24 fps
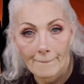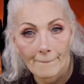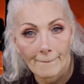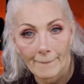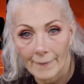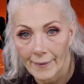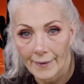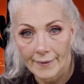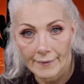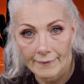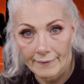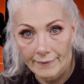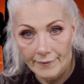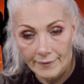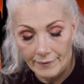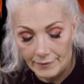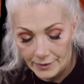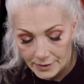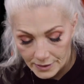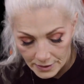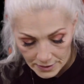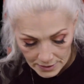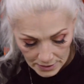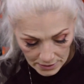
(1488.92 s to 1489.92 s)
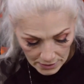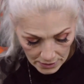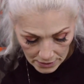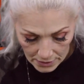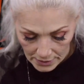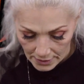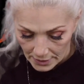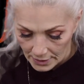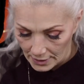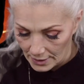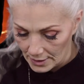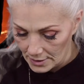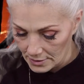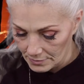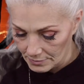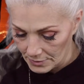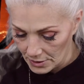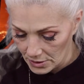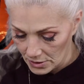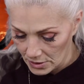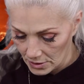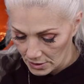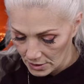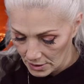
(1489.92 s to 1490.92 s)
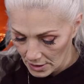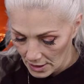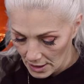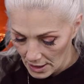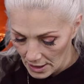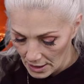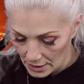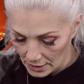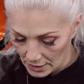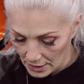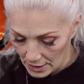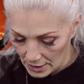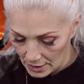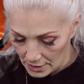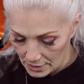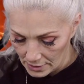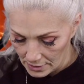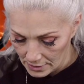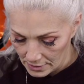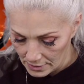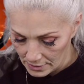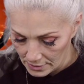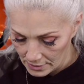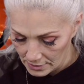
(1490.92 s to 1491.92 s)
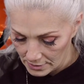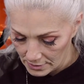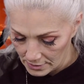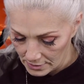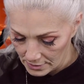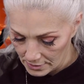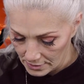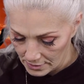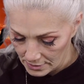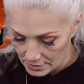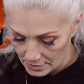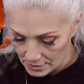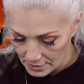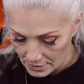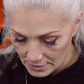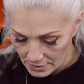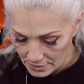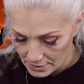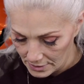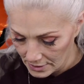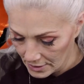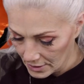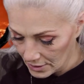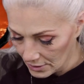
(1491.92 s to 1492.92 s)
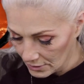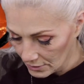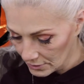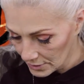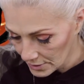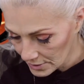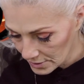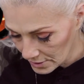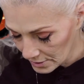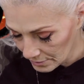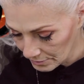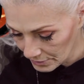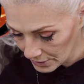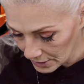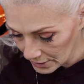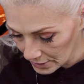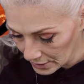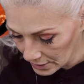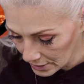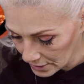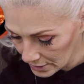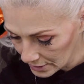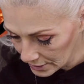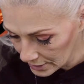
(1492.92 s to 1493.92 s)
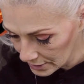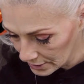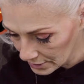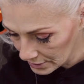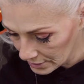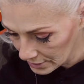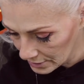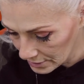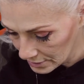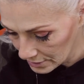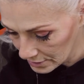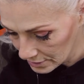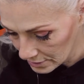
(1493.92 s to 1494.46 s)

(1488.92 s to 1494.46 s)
I don't know, it doesn't look like it has much color. No, it's completely clear.